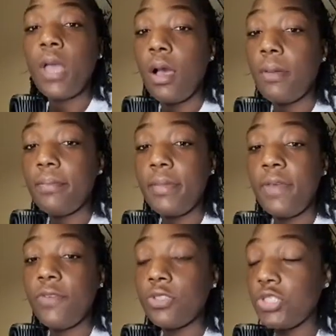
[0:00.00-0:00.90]

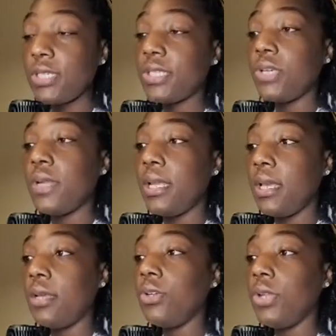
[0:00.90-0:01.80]
If you're just tuning
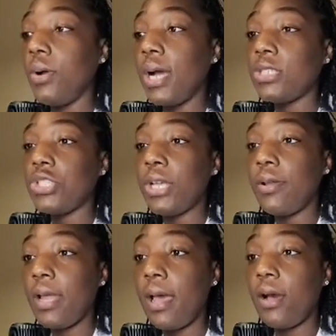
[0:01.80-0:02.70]
in, I shared
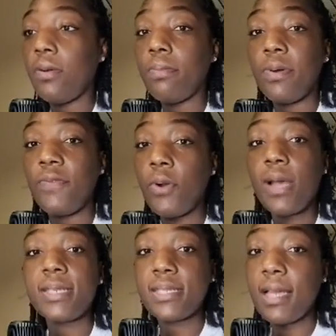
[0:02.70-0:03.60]
how before
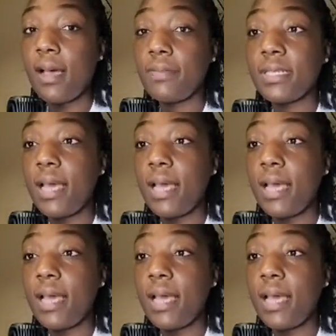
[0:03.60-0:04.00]
I stopped,